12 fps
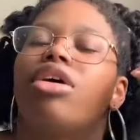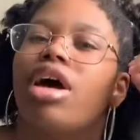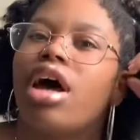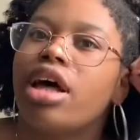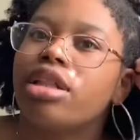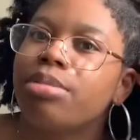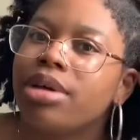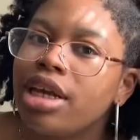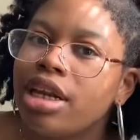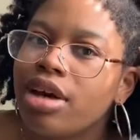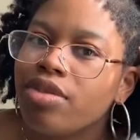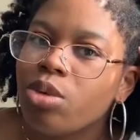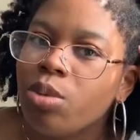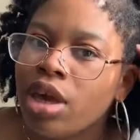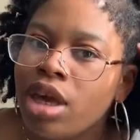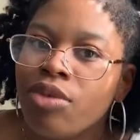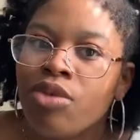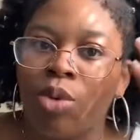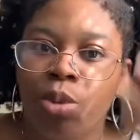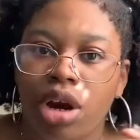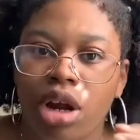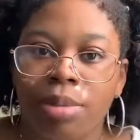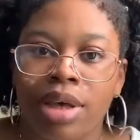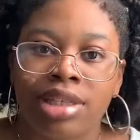at the beginning of the week for
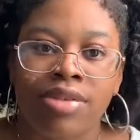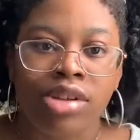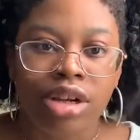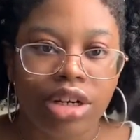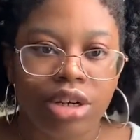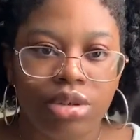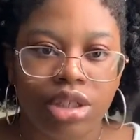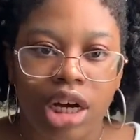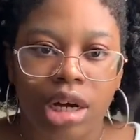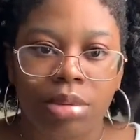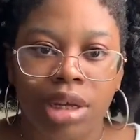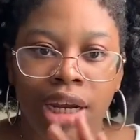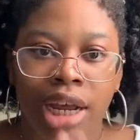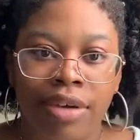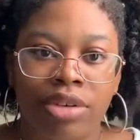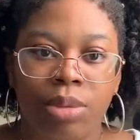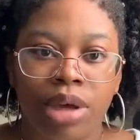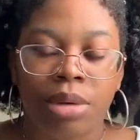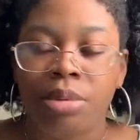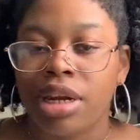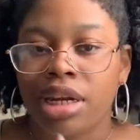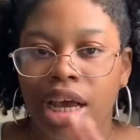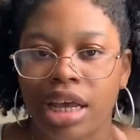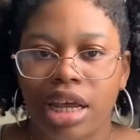work, because I've started a new job and I have to wake up at
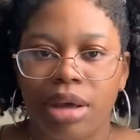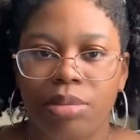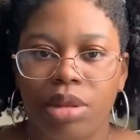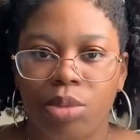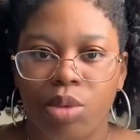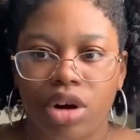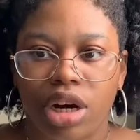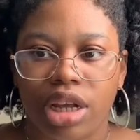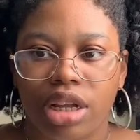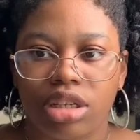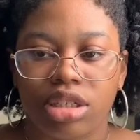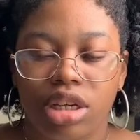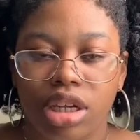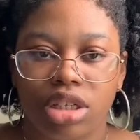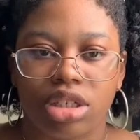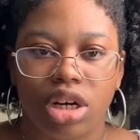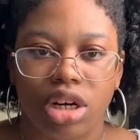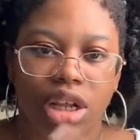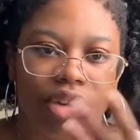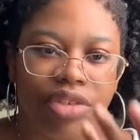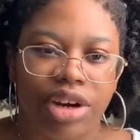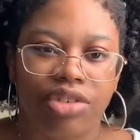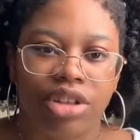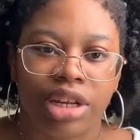9 a.m. in the morning to start getting ready
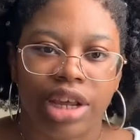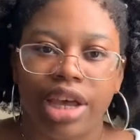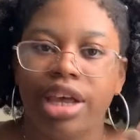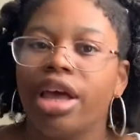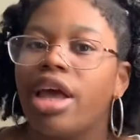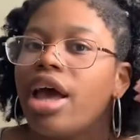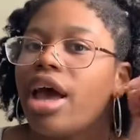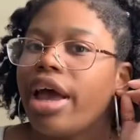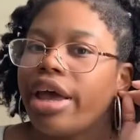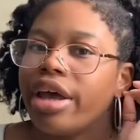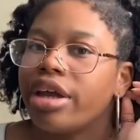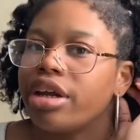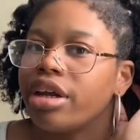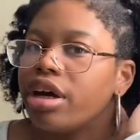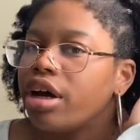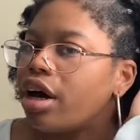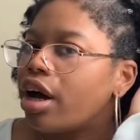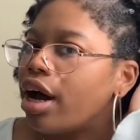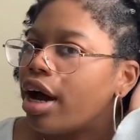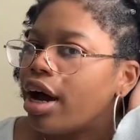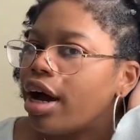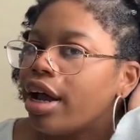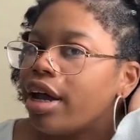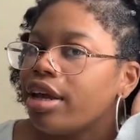for the day. And
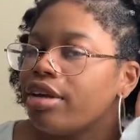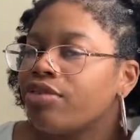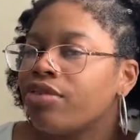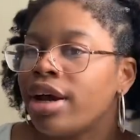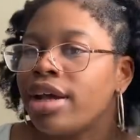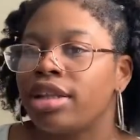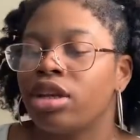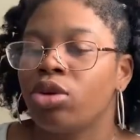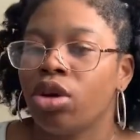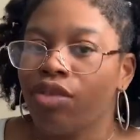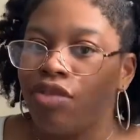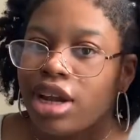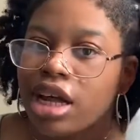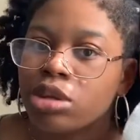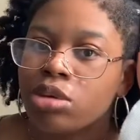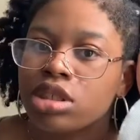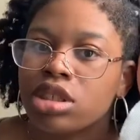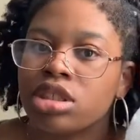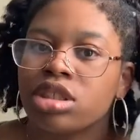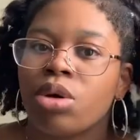I find that doing flat twists is so